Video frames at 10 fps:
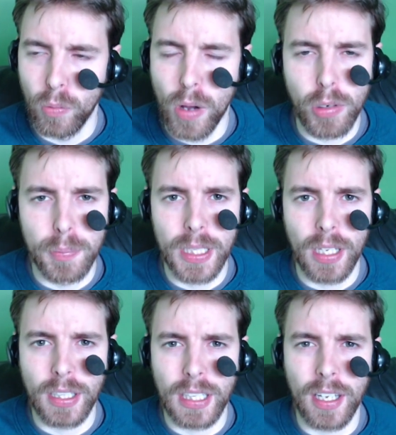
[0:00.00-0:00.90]
what would be
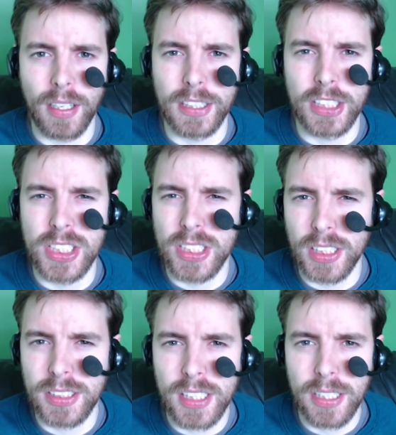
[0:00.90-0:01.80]
like
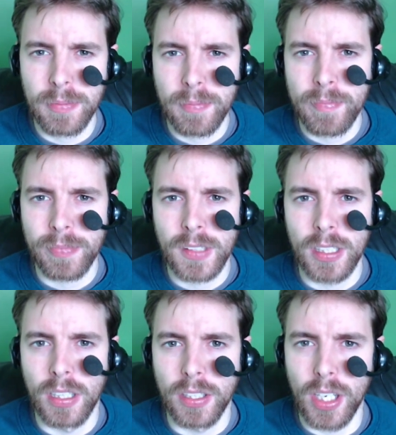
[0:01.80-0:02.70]
disgusting.
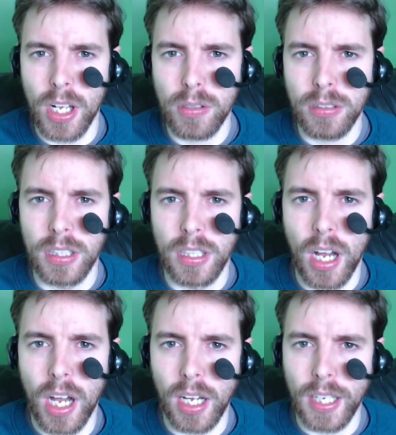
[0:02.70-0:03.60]
You know,
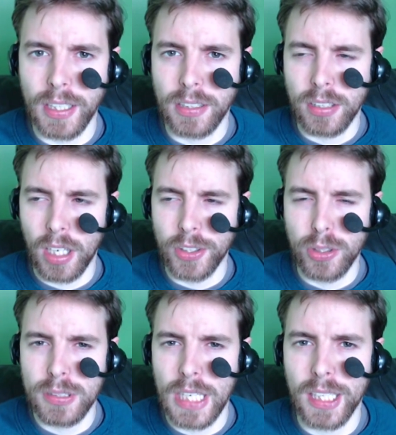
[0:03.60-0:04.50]
I
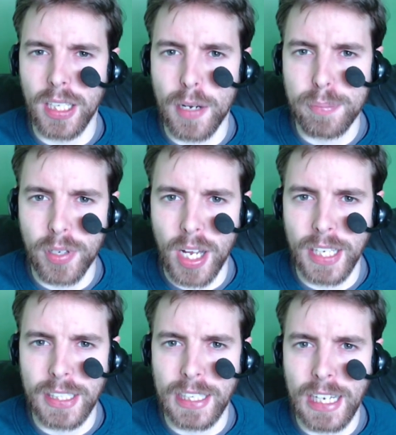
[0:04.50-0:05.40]
do take a lot of
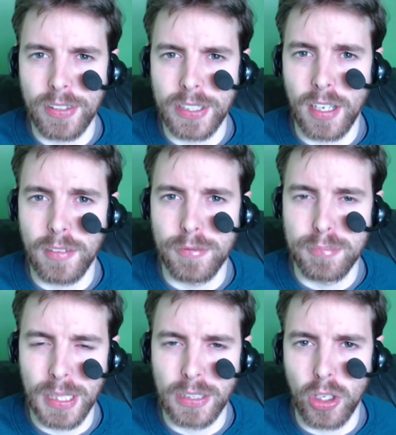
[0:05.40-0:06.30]
pride in everything
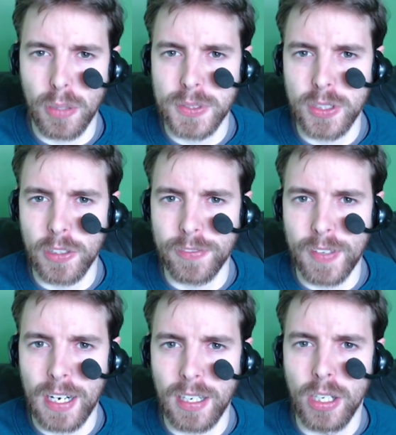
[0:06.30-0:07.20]
I've built up so
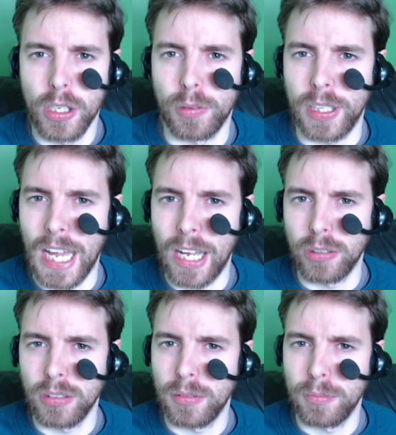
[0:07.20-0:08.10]
far
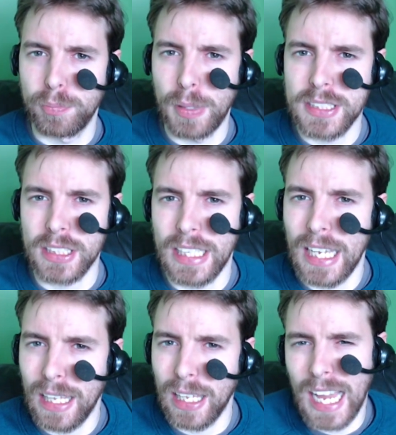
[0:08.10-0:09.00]
without basically
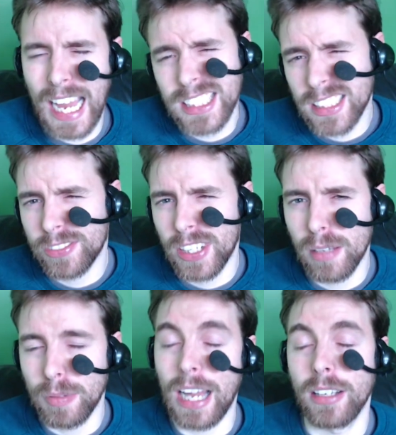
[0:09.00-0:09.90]
asking for
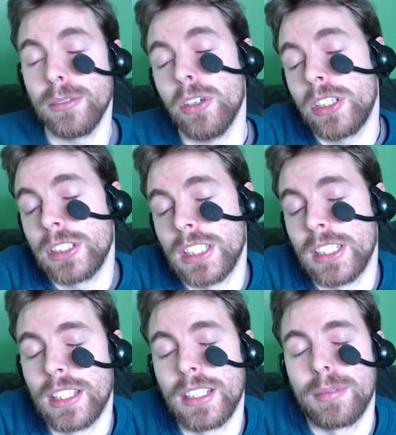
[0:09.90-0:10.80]
help, other than
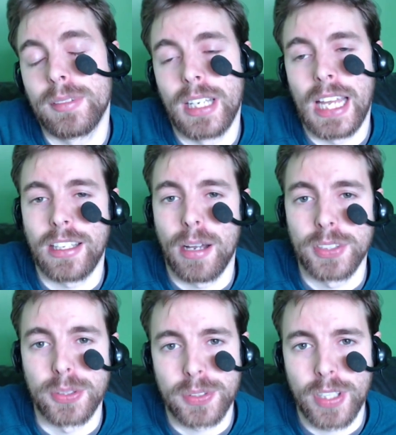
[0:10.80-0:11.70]
the like,
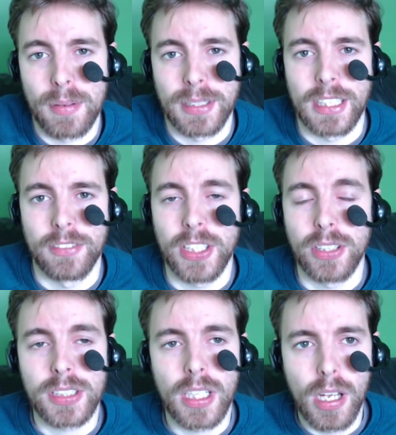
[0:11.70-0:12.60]
comment, subscribe at the end of
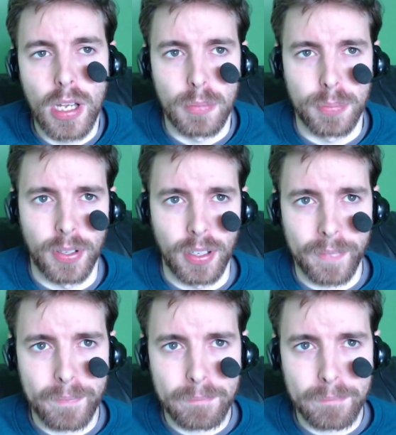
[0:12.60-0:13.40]
videos. But